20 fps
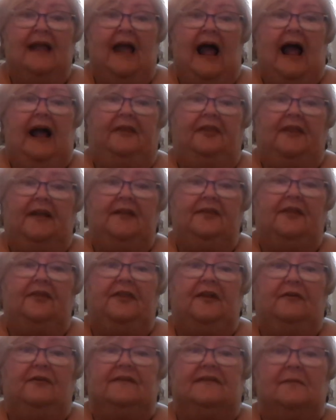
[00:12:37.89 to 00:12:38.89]
I think that
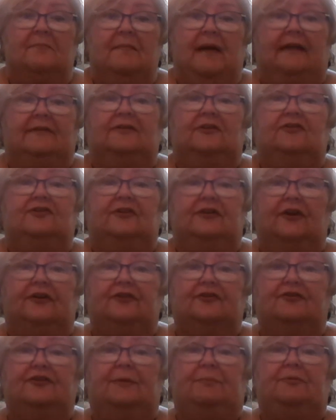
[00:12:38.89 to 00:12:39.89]
there is a message in our
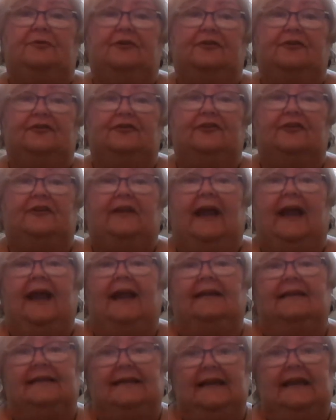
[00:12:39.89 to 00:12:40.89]
scriptures
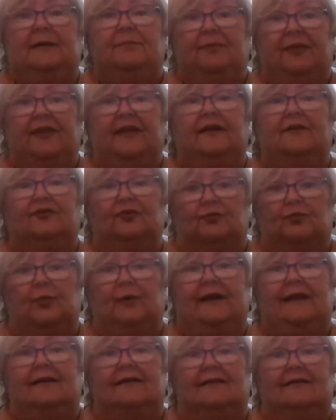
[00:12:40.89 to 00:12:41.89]
today to keep things
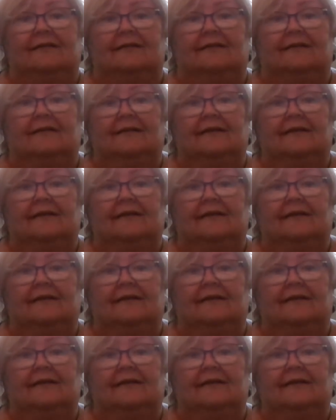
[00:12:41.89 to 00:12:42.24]
real.